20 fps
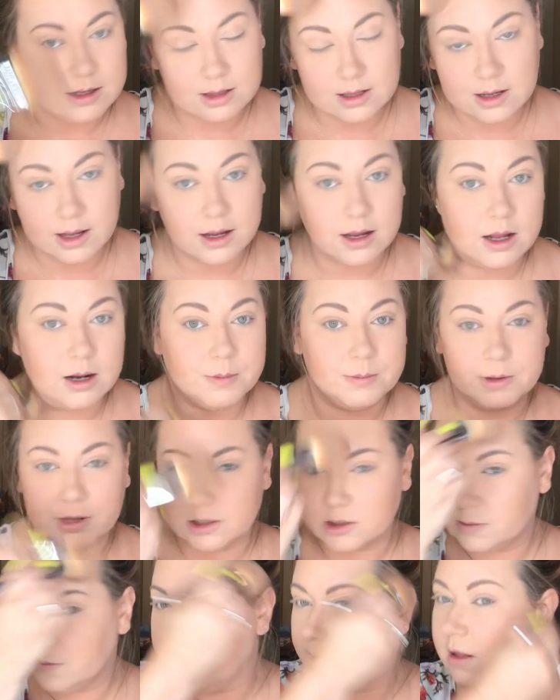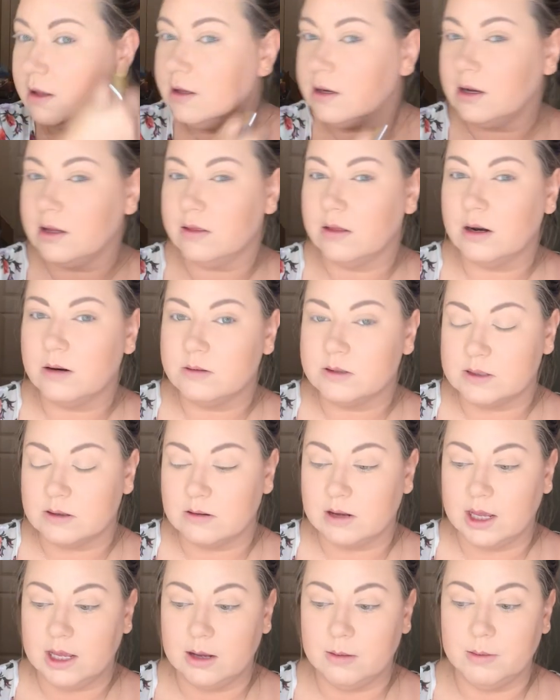I think I got a blush palette and I thought it was
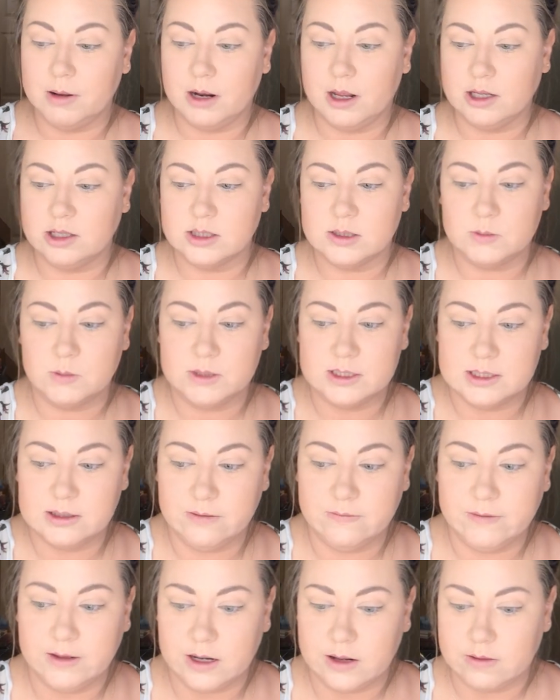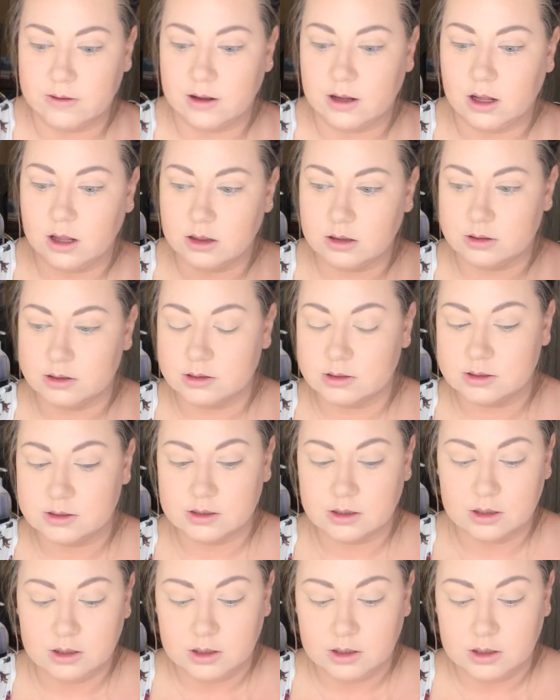okay, but I just wasn't a fan of the colors.